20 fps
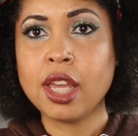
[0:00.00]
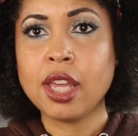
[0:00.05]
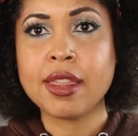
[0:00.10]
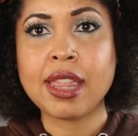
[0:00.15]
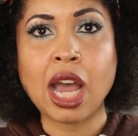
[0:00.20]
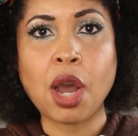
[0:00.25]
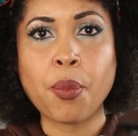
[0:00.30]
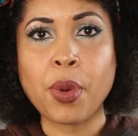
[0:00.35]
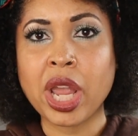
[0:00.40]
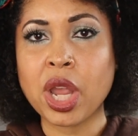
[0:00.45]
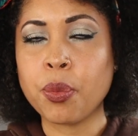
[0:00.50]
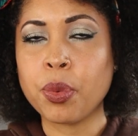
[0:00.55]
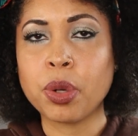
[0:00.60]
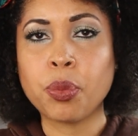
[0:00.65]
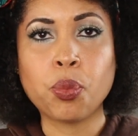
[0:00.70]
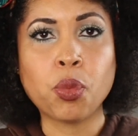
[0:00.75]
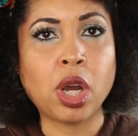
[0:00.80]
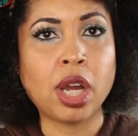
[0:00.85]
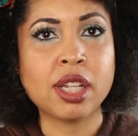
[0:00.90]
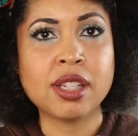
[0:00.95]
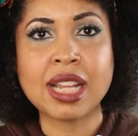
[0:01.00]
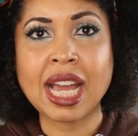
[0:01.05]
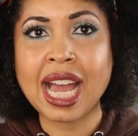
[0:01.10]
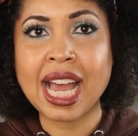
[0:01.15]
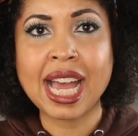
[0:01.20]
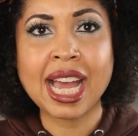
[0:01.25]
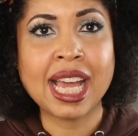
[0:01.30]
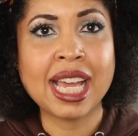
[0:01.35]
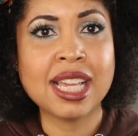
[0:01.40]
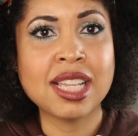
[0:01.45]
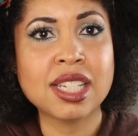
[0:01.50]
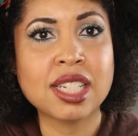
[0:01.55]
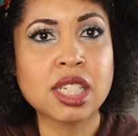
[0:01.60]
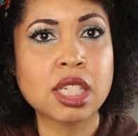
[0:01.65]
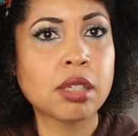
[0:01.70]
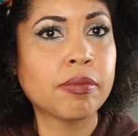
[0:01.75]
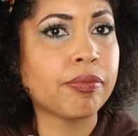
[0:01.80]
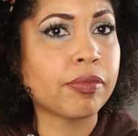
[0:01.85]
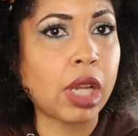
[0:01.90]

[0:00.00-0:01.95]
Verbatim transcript: That way when one dies,